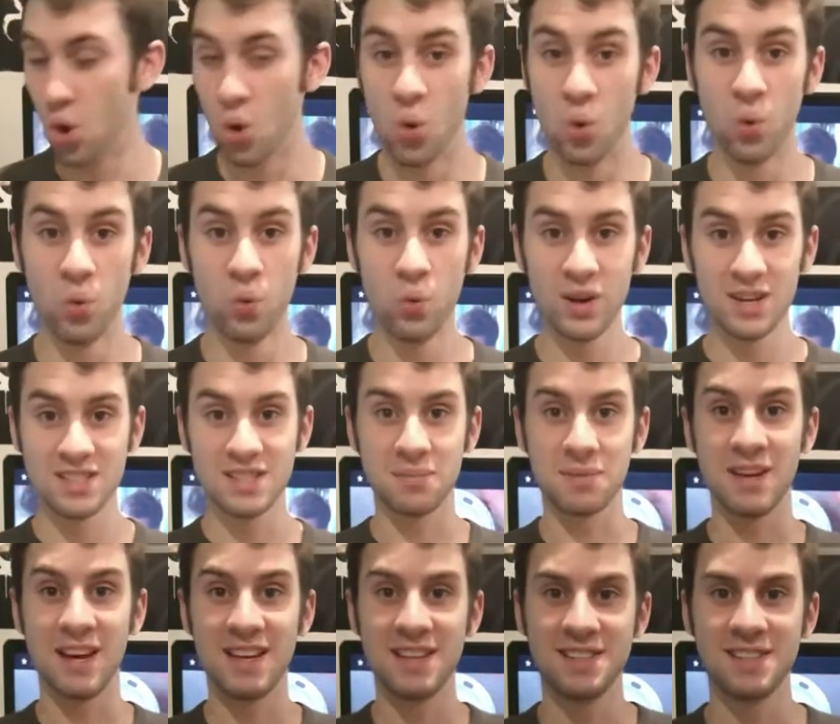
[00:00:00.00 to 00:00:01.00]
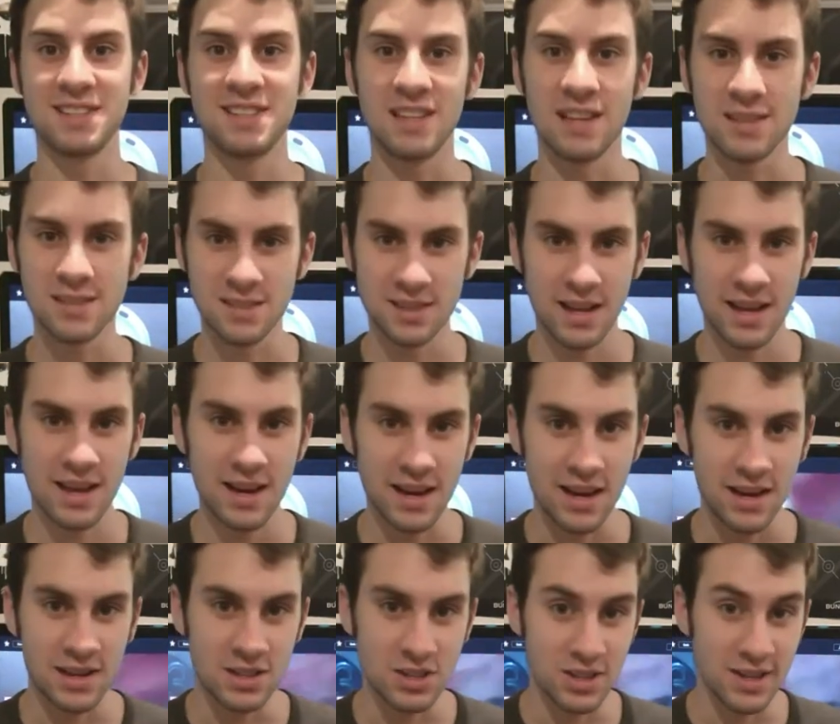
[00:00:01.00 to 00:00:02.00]
What is up, guys? This is
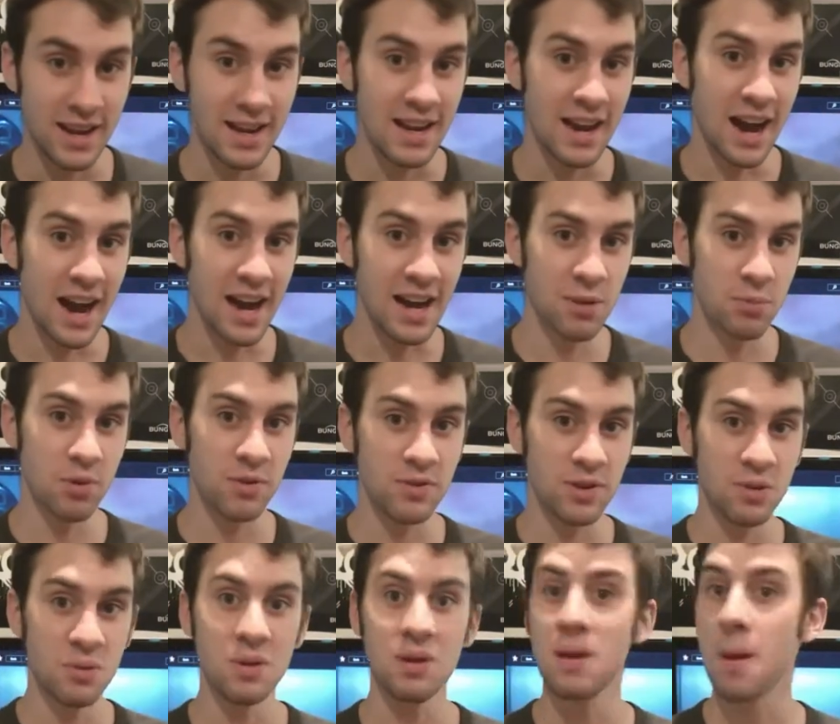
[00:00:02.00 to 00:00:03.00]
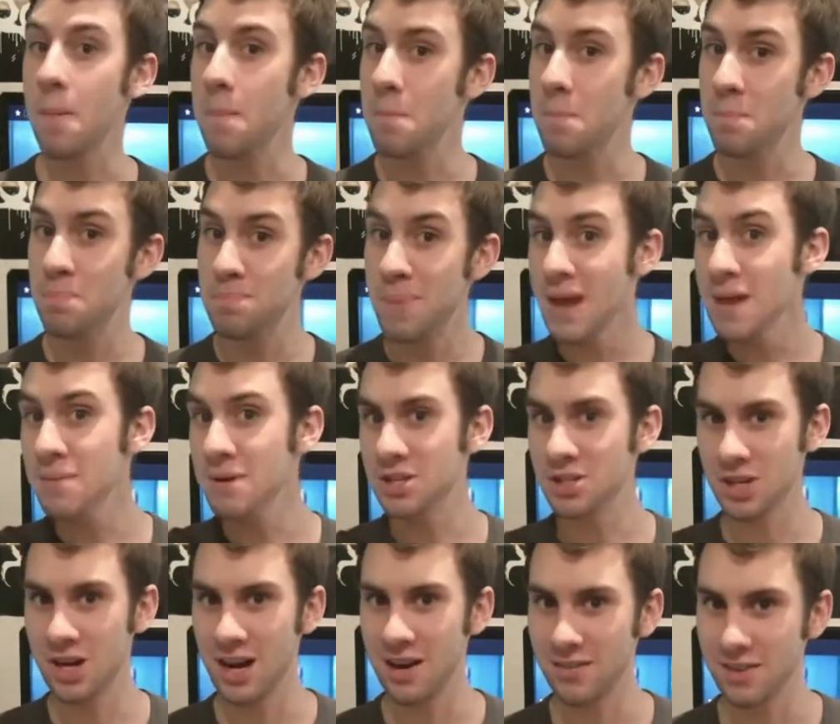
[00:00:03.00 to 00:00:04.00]
Deslad, and today I am reviewing Baby
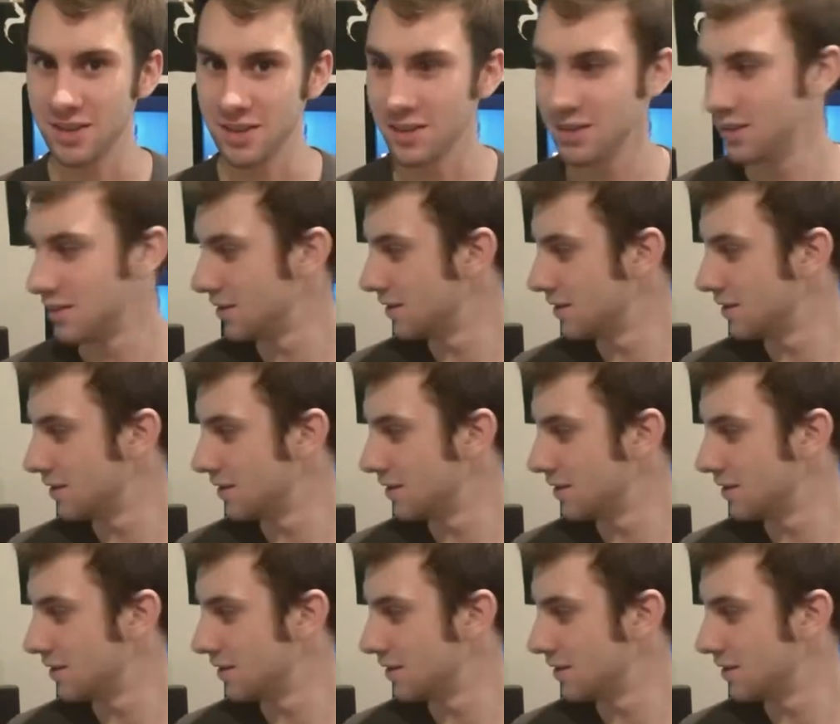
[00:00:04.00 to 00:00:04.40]
Driver.